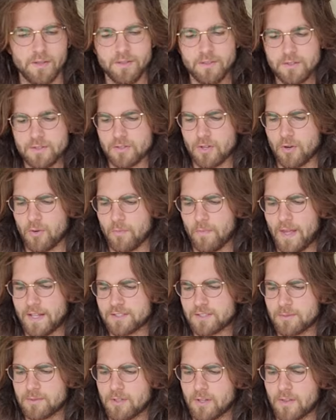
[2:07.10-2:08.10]
So
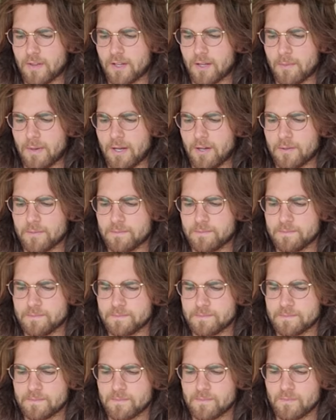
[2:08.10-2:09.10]
that's something to think about.
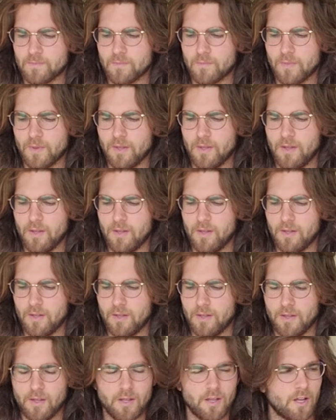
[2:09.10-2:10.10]

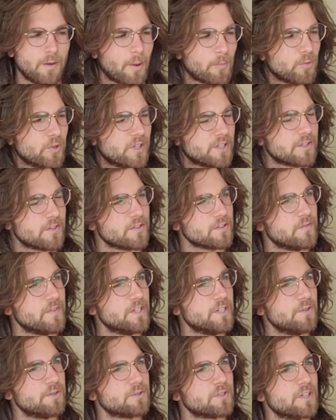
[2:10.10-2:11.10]
I'm realizing this
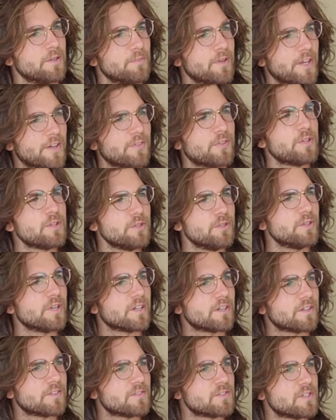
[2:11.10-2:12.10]
video is gonna, you're
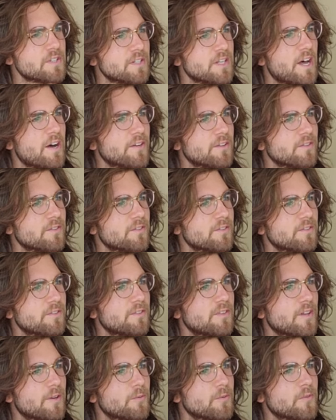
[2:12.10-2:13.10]
gonna sit down and
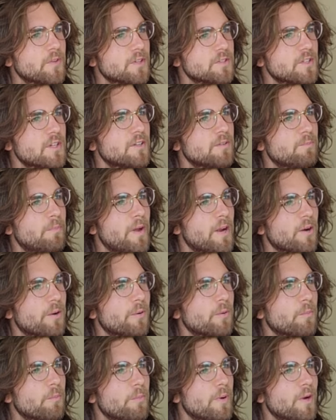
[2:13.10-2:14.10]
think with this and
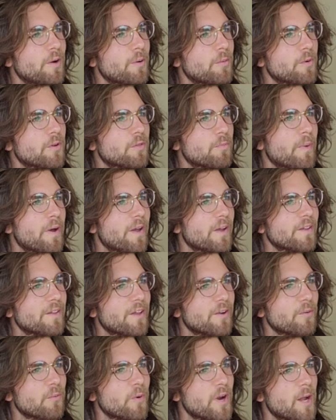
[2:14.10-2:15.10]
bear with my
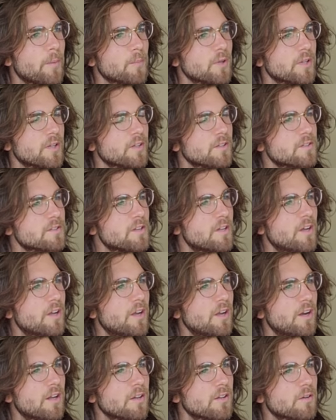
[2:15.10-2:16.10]
ramblings a
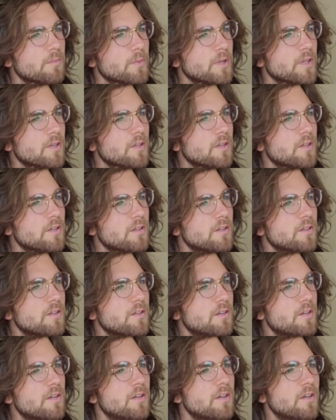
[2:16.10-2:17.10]
little
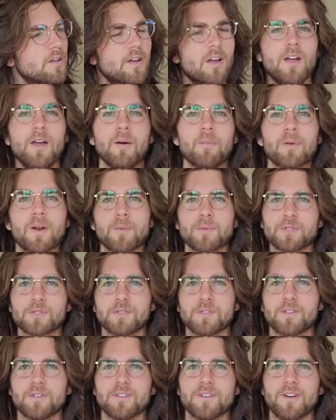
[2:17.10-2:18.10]
bit. But I'm
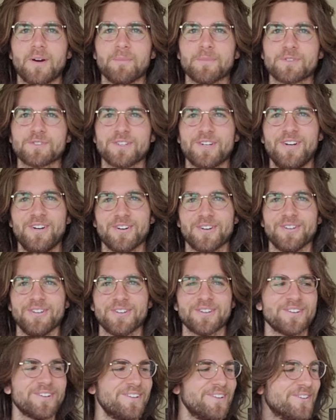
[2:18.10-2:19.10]
sure
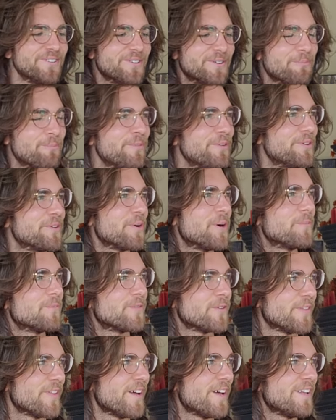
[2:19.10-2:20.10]
you're up
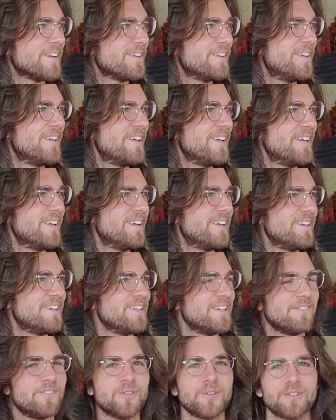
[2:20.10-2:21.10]
for that.
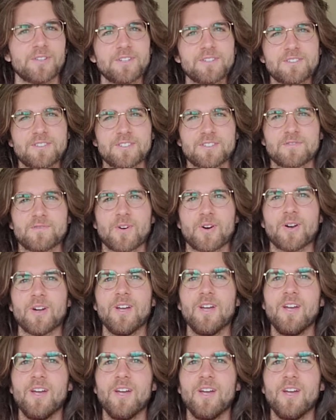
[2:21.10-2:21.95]
You're at least this far.